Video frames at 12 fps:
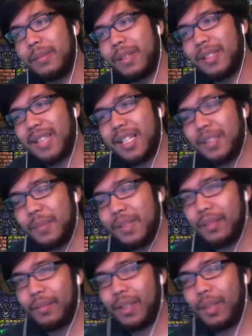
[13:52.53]
Because I
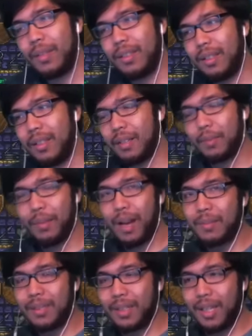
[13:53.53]
specifically went to the other
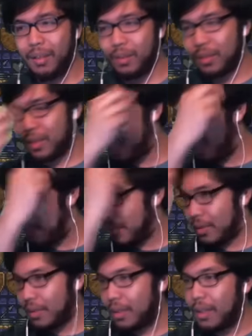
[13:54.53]
biomes to kill those
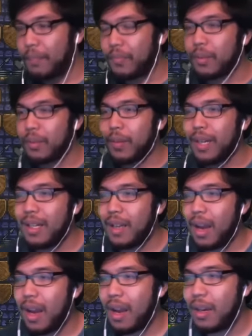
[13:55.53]
slimes. The Raining
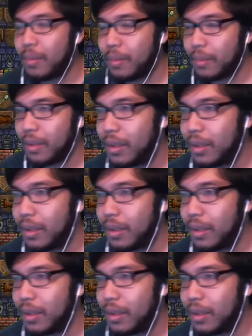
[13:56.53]
Hollow.